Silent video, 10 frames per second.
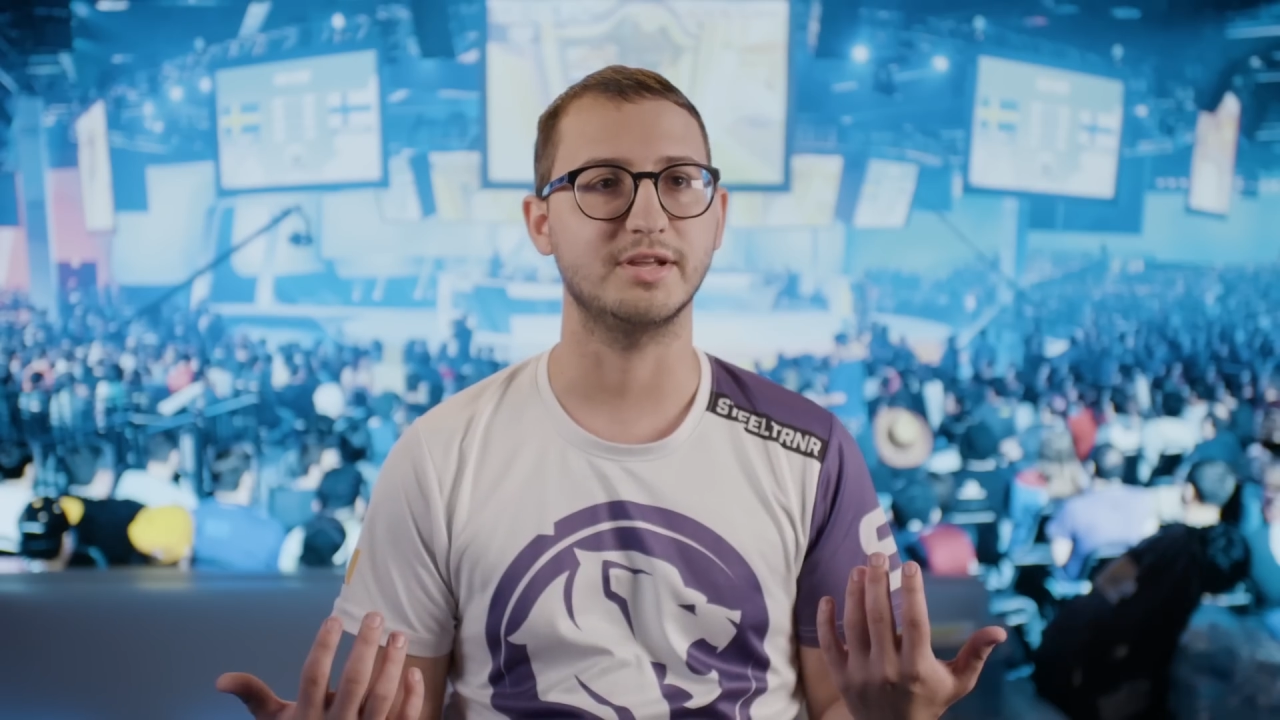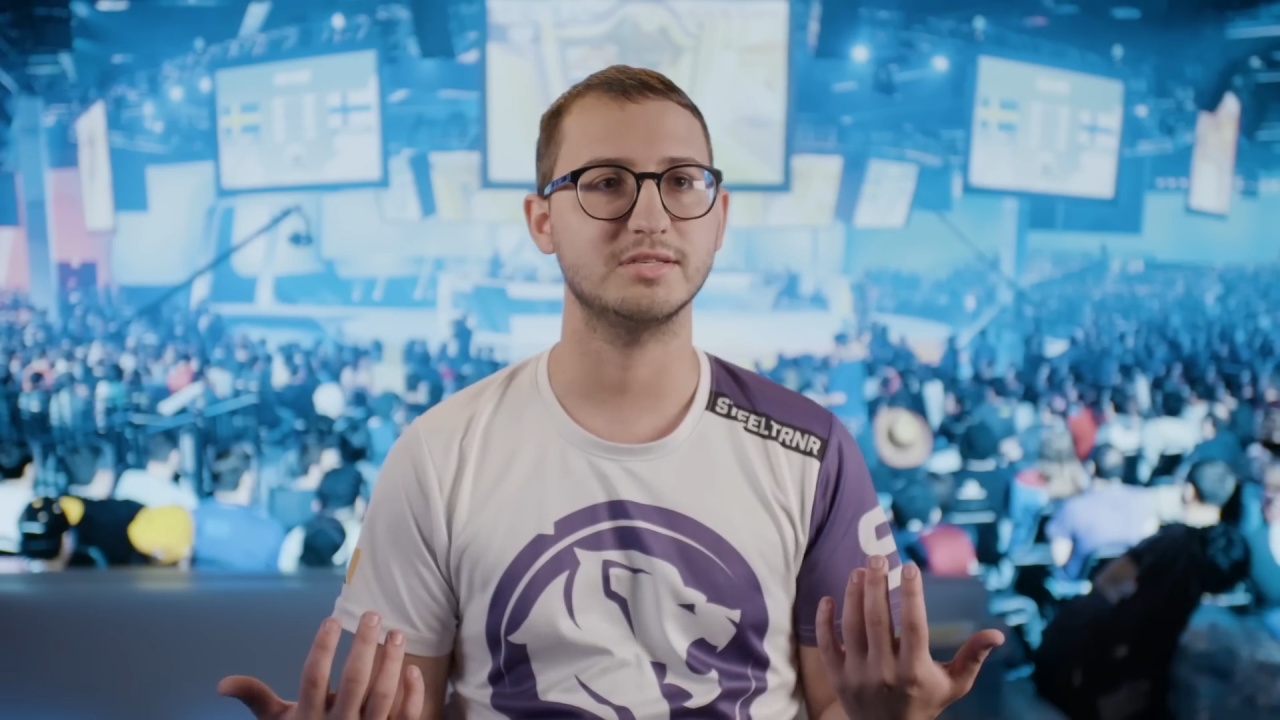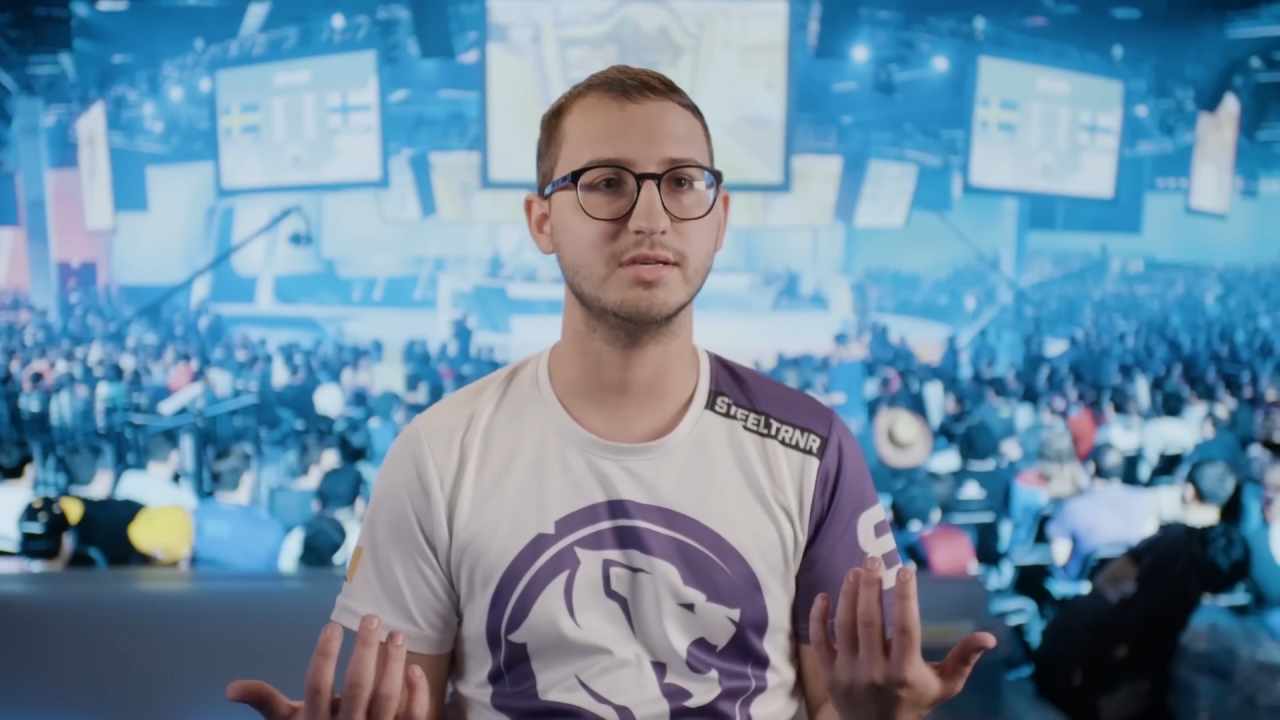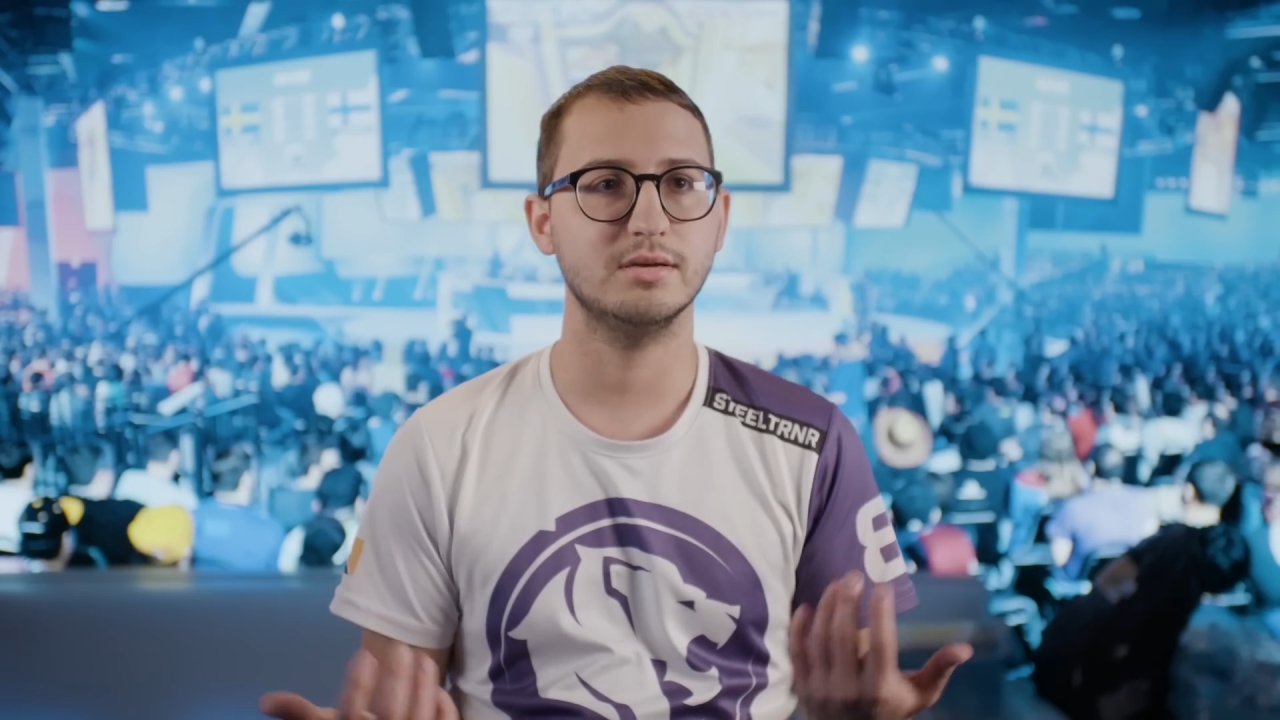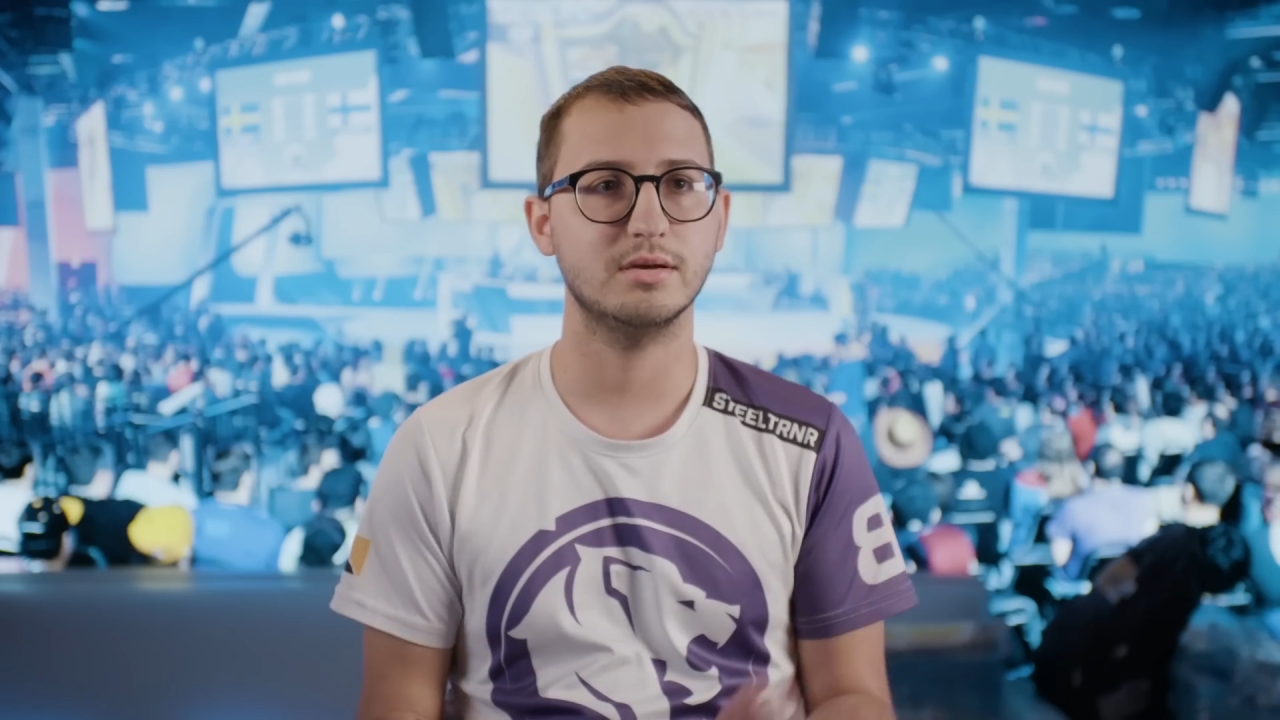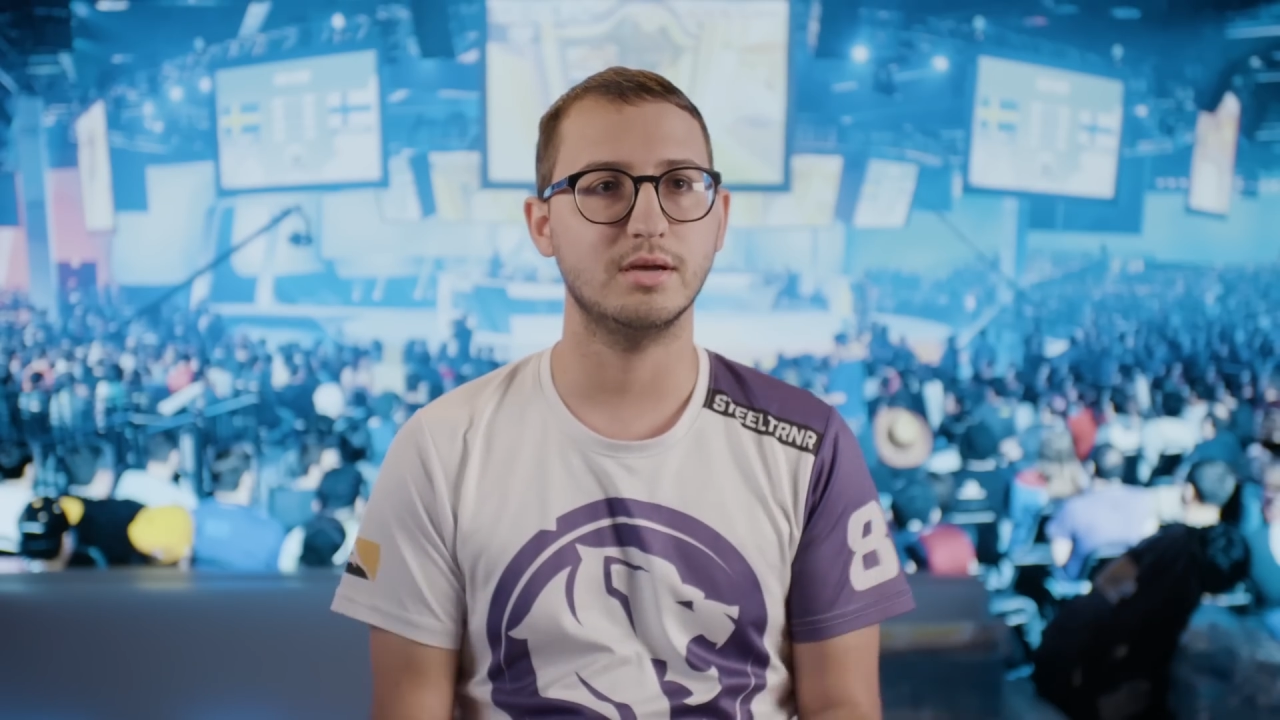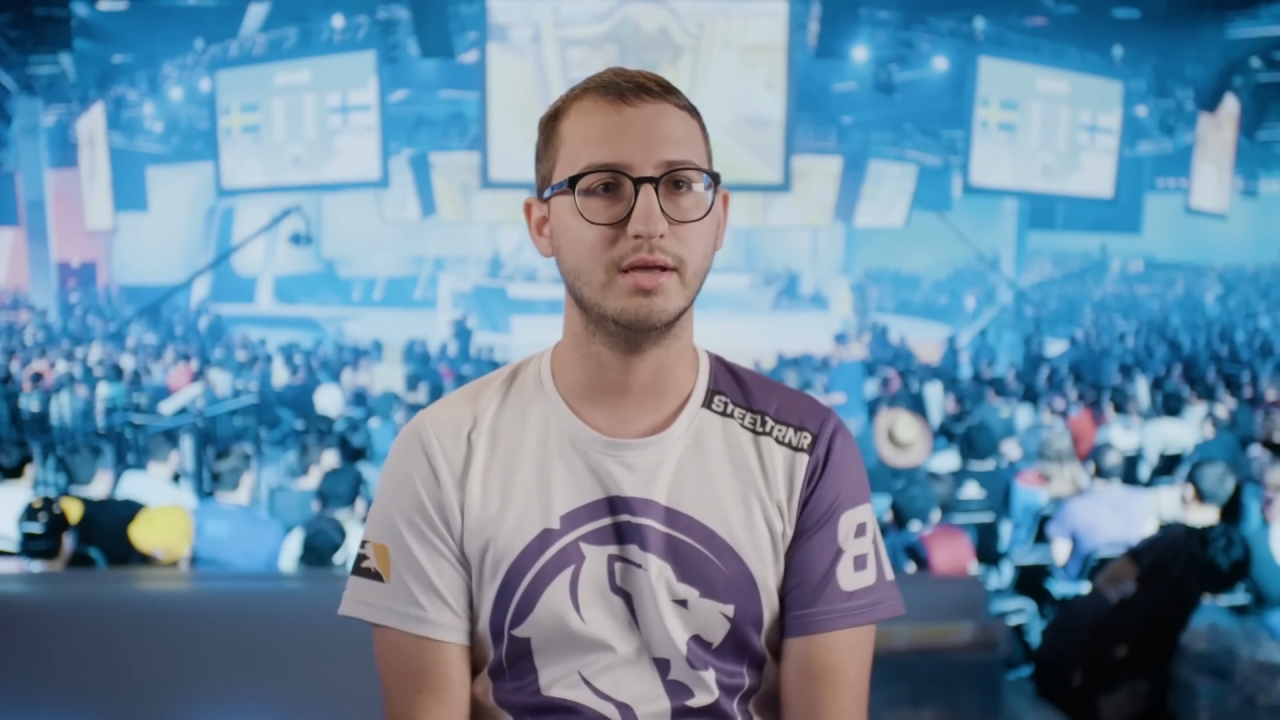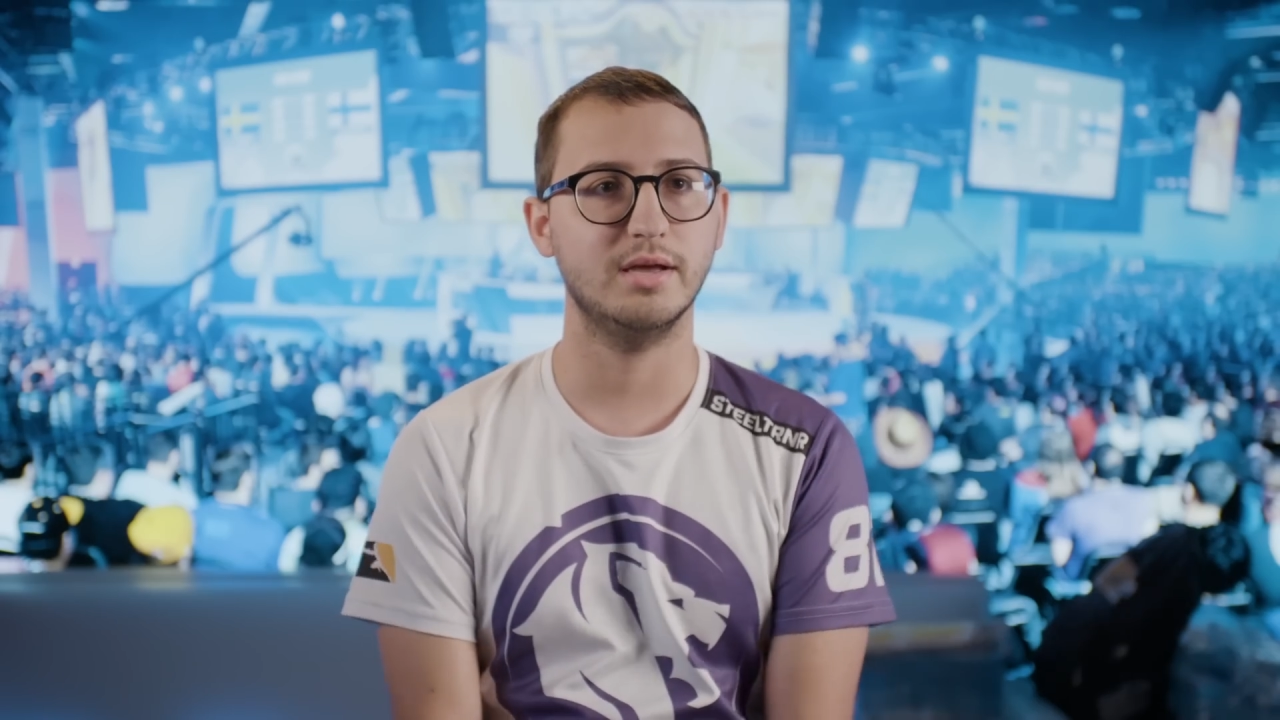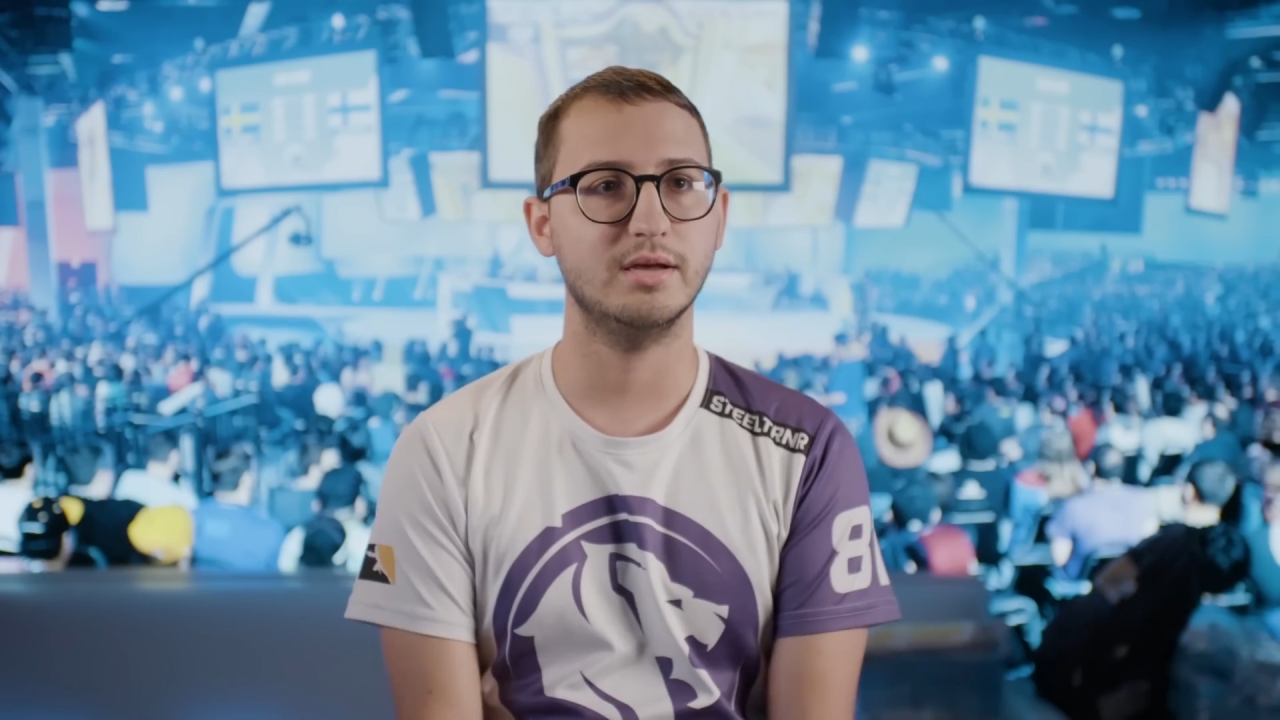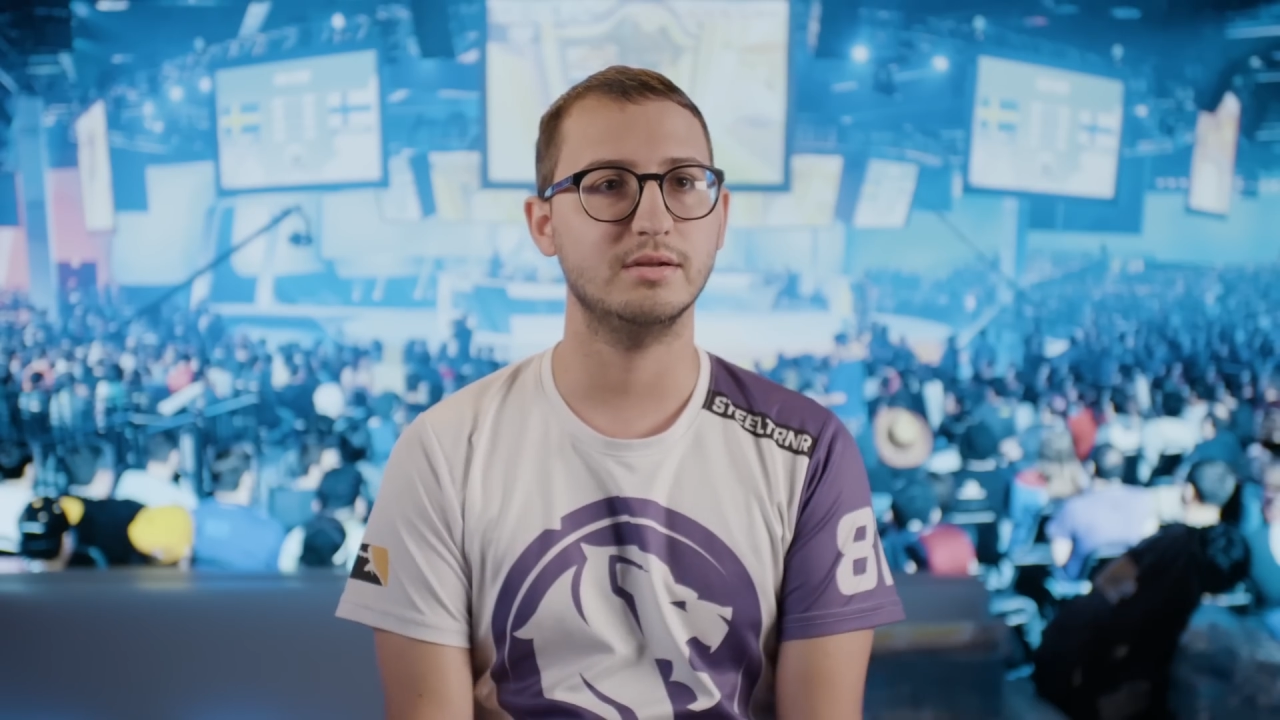Dacey,
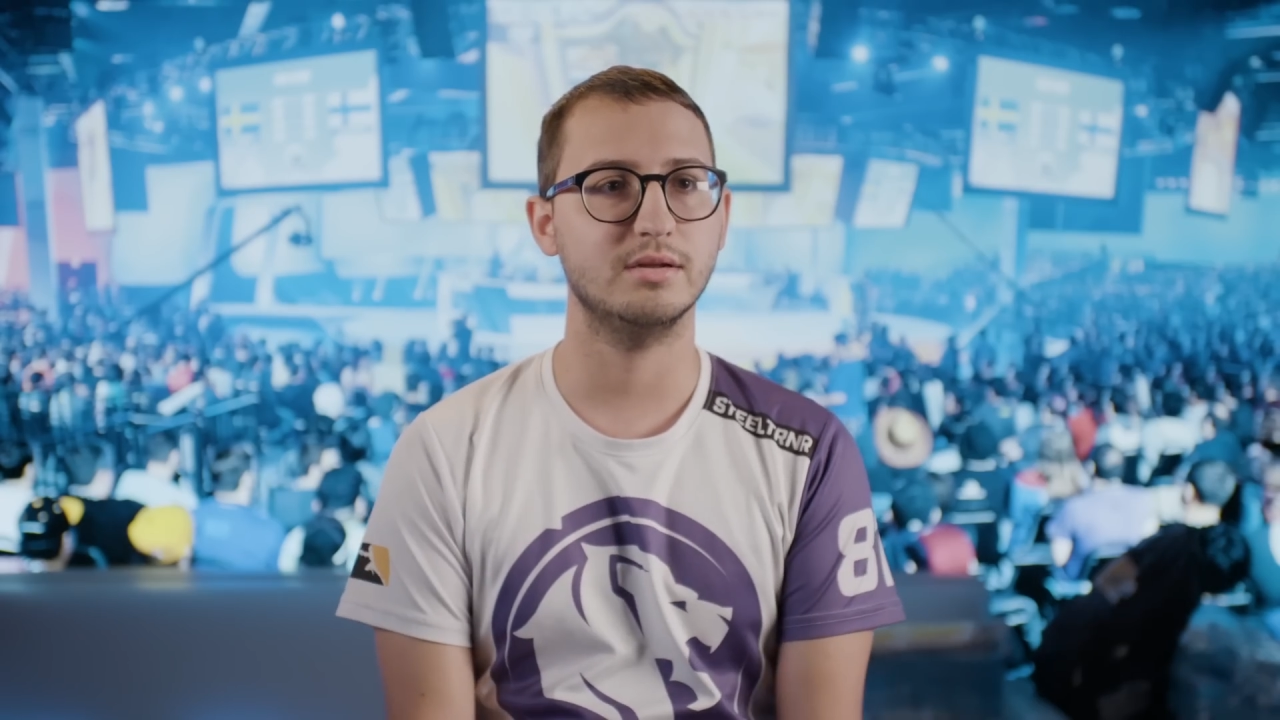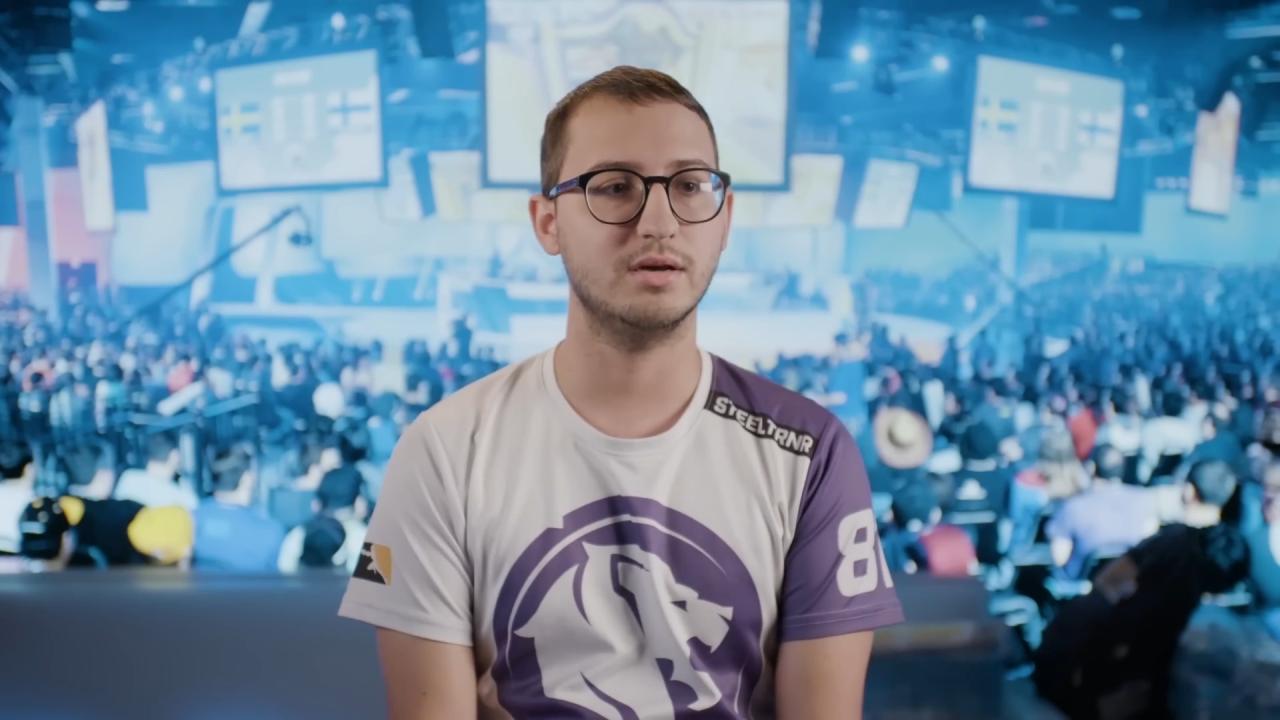and